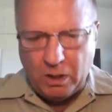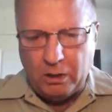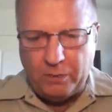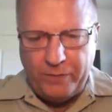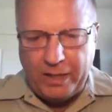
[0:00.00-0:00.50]

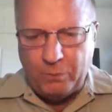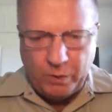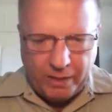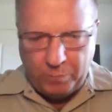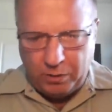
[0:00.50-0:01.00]
All of that
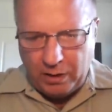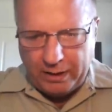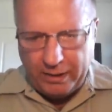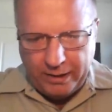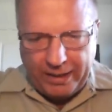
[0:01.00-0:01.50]
will get
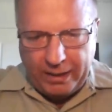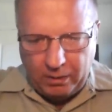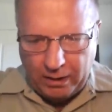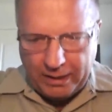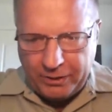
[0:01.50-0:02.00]
plotted and
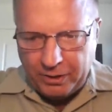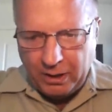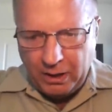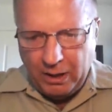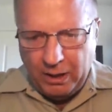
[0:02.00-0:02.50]
analyzed